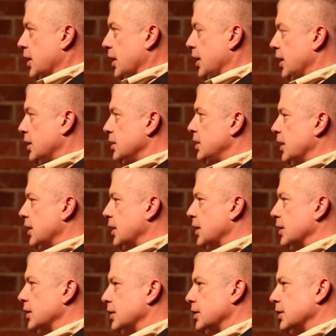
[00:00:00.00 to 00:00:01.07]
And
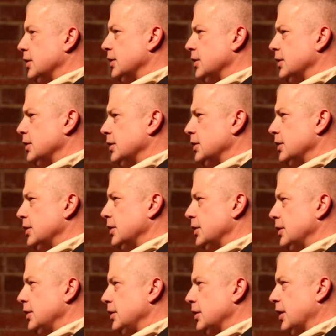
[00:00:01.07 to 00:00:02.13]
I
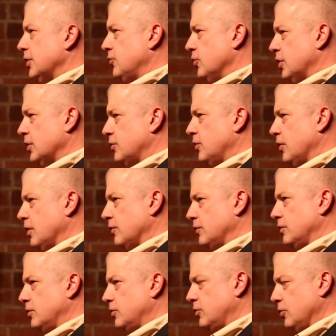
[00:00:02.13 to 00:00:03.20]
took it to
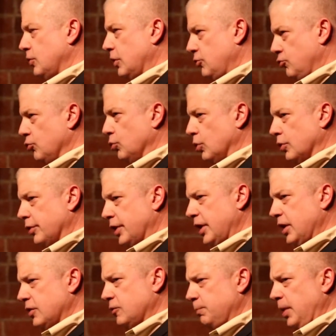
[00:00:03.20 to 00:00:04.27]
the jeweler, and I
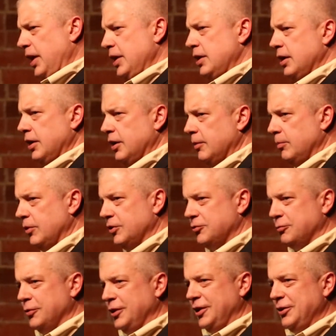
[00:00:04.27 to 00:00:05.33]
explained to him this
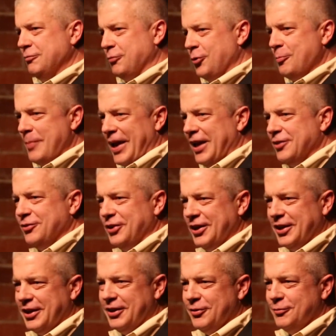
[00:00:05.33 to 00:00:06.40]
really
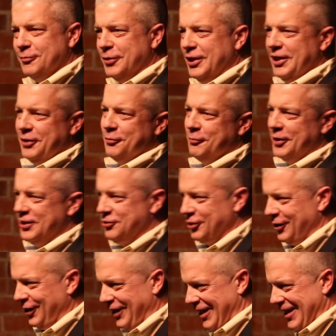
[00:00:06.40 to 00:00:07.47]
romantic, really
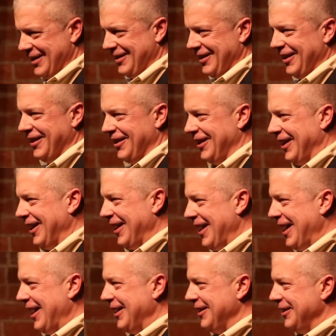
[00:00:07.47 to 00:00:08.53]
original idea that I
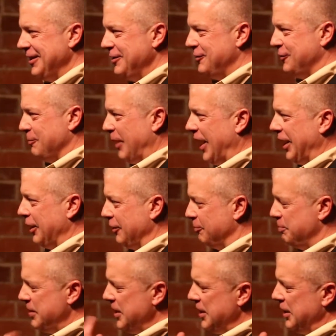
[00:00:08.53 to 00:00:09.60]
had, and he smiled,
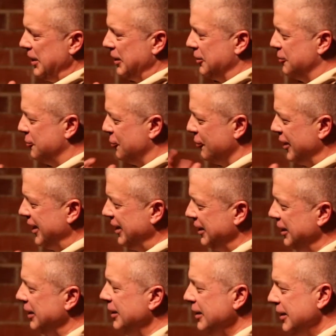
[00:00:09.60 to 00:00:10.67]
big
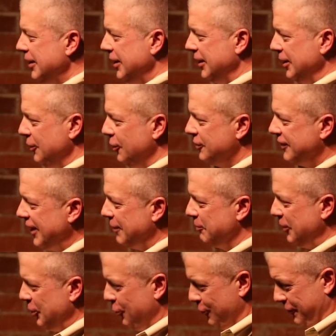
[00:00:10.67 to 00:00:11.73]
grin, and he looked at
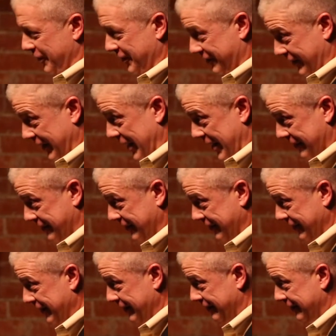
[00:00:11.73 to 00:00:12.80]
me over his glasses,
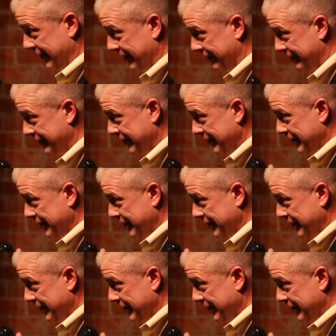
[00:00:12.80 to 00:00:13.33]
and he says,